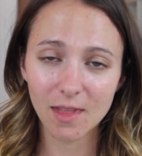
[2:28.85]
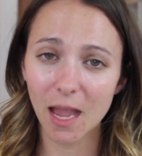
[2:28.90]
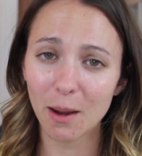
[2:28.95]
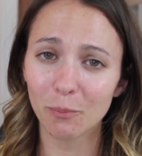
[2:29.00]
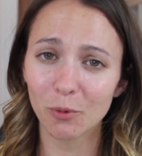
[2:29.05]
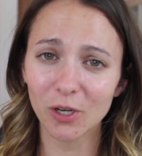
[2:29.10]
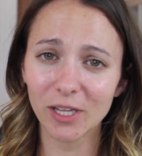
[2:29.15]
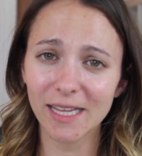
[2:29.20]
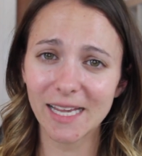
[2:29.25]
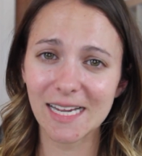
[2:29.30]

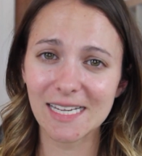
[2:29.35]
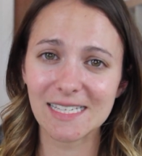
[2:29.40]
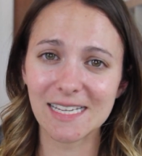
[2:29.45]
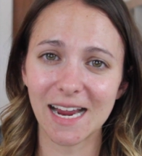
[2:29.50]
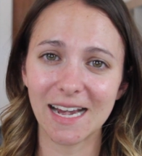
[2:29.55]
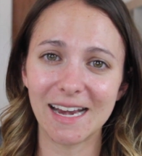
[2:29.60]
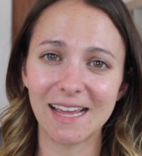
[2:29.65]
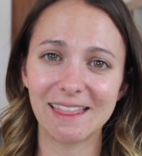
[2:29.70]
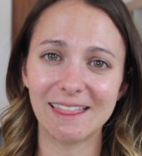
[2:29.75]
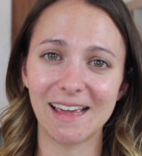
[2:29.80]
I'm really
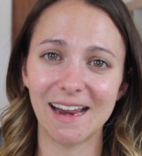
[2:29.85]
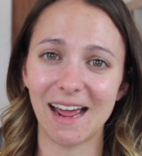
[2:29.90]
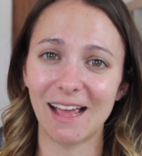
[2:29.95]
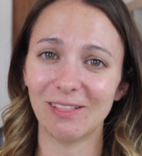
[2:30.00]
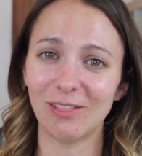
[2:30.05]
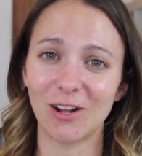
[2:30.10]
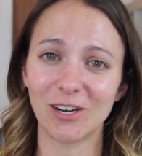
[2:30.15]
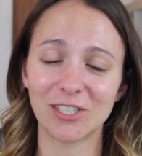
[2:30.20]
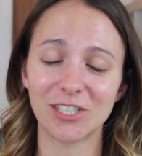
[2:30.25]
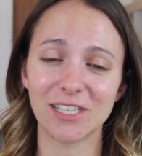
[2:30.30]
excited that
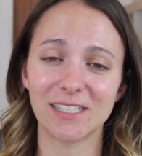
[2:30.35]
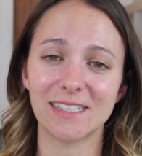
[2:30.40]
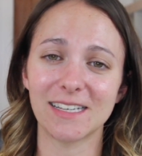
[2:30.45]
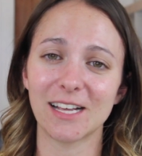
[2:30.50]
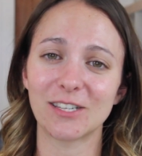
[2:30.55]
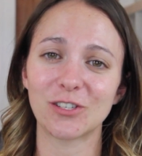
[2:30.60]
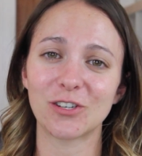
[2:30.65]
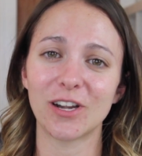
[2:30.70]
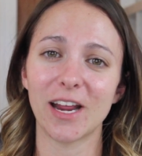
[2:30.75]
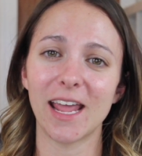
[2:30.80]
I launched this
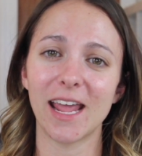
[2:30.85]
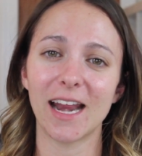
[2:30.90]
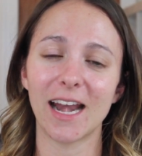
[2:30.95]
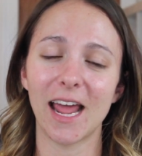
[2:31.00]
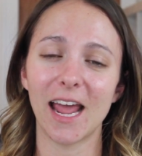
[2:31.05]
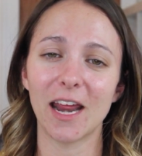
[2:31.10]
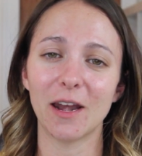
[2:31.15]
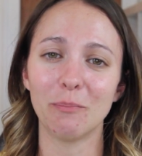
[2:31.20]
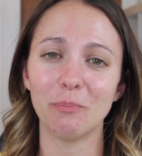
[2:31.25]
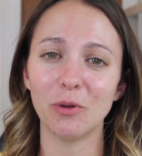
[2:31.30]
yesterday and
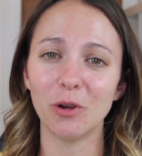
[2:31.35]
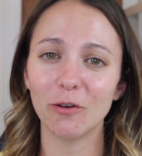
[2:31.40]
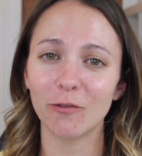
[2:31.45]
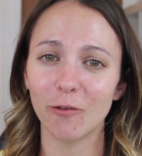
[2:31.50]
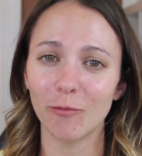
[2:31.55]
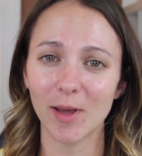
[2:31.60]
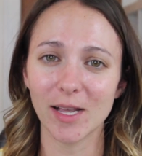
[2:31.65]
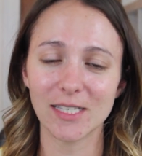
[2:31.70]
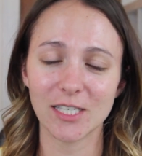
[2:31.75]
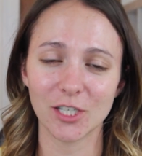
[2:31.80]
I had a
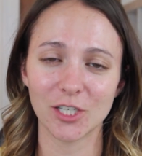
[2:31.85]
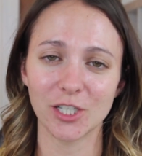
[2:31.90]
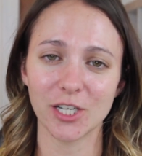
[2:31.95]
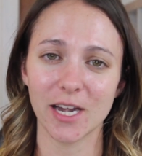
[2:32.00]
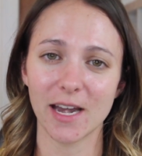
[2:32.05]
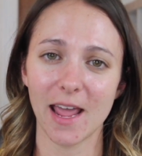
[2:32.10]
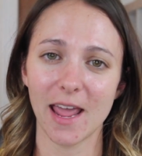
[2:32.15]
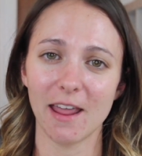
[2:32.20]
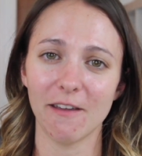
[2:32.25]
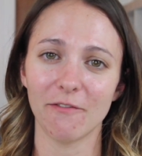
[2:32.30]
beautiful message
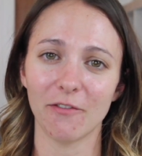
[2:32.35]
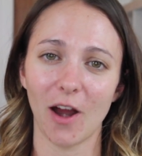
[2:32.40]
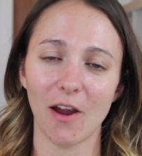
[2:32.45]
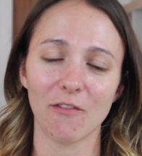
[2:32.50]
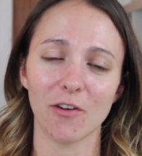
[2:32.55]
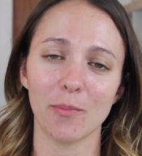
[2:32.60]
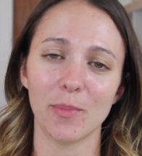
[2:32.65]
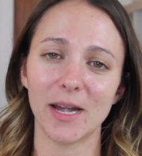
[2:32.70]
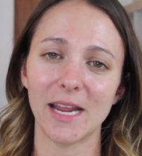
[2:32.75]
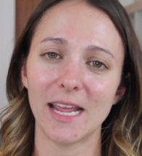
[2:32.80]
today for
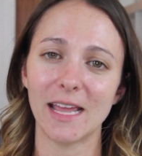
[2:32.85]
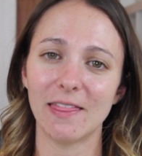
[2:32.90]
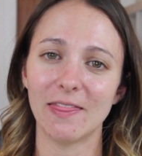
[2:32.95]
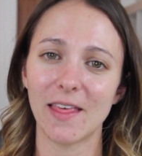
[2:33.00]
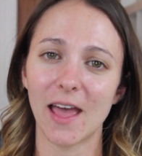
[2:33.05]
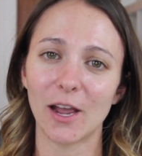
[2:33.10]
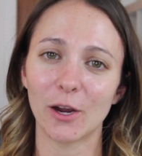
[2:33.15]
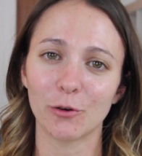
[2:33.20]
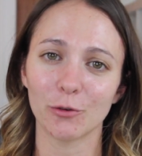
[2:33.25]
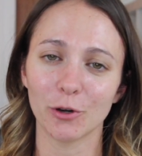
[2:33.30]
everybody in
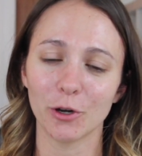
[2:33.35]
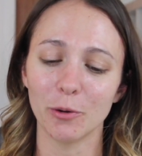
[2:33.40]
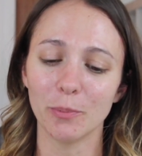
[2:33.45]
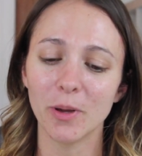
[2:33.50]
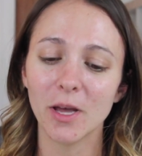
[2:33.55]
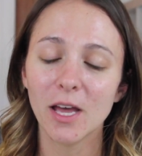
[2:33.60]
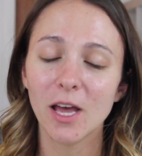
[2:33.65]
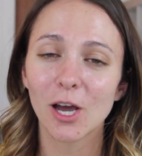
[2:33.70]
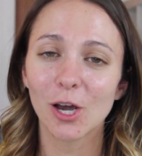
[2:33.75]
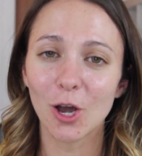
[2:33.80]
that
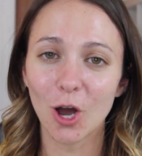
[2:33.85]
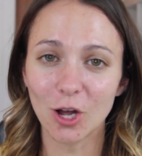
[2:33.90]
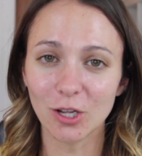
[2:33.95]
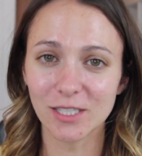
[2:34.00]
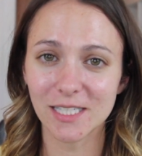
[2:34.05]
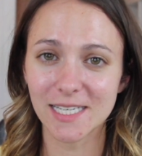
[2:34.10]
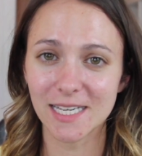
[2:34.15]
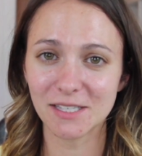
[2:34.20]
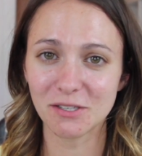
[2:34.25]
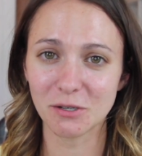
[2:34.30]
group
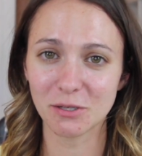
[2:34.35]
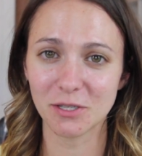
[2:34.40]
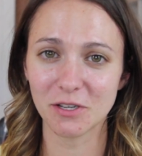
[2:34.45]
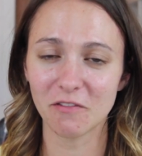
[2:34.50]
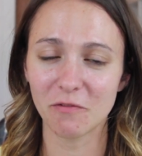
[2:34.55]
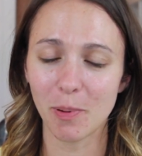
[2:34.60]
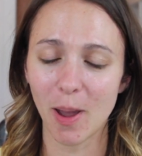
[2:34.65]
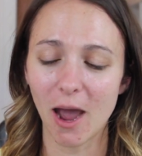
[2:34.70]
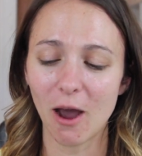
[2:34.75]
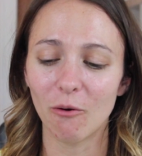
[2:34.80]
called Sisters
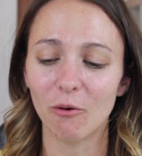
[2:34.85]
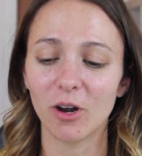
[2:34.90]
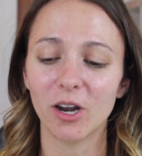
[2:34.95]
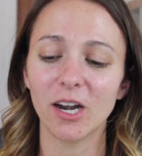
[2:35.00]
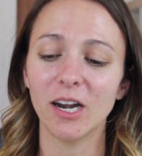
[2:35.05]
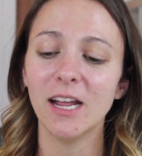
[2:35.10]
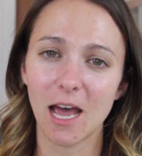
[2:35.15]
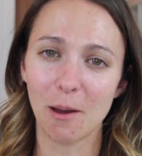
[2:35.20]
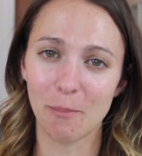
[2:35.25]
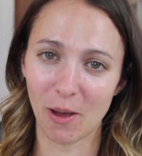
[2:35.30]
of
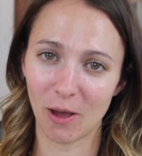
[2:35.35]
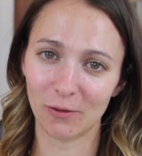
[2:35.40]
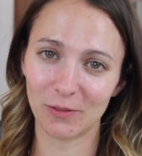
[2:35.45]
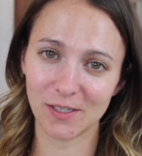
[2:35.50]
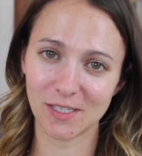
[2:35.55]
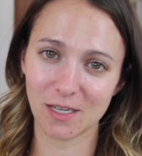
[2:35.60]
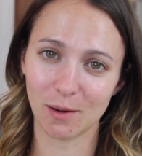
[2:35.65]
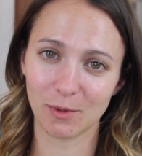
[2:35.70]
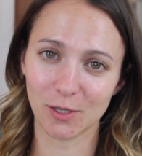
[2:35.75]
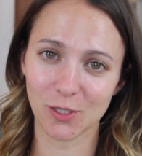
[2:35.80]
Power about
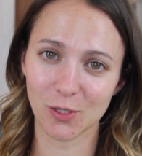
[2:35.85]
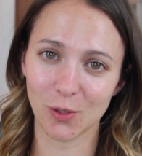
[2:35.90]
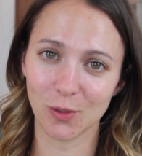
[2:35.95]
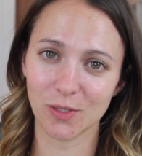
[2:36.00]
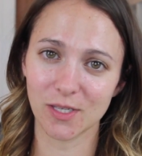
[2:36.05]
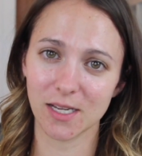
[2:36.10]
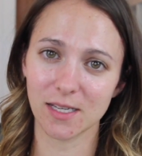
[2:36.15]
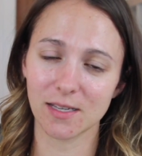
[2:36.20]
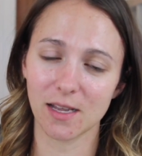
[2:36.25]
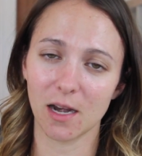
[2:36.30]
the summer
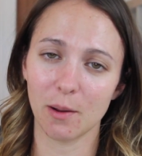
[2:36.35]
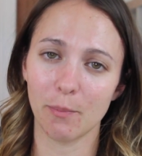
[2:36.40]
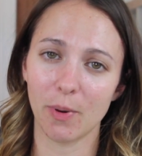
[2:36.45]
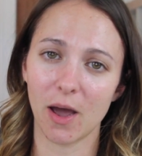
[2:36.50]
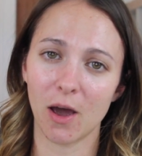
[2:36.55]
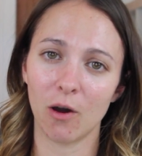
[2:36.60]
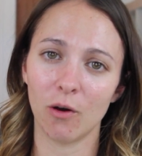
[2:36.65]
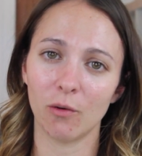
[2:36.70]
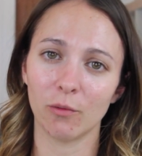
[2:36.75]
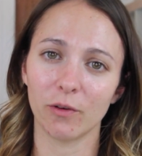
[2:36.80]
solstice and
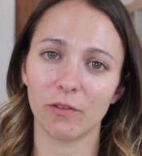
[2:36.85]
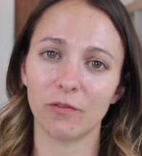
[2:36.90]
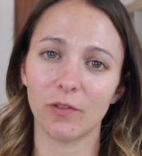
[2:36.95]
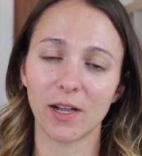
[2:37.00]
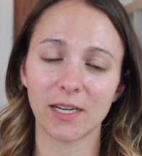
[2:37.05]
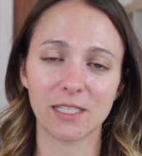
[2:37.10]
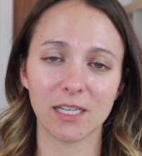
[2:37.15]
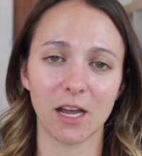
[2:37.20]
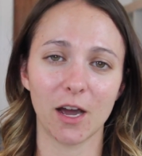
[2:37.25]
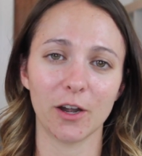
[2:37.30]
about
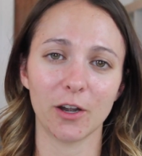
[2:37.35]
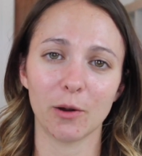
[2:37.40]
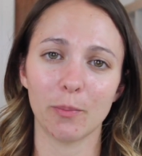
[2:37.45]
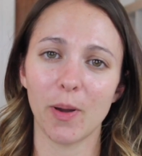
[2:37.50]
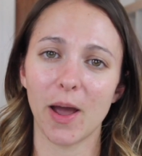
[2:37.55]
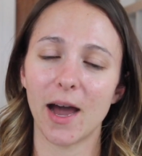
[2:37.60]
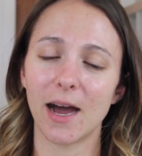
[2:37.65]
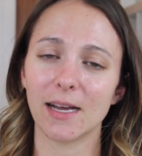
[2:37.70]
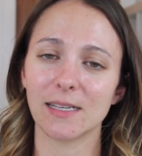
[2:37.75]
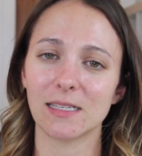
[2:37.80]
reflecting on your
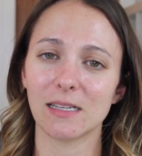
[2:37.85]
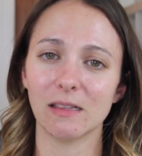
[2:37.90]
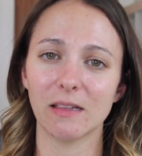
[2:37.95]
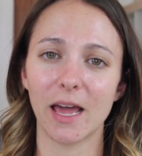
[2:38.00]
past,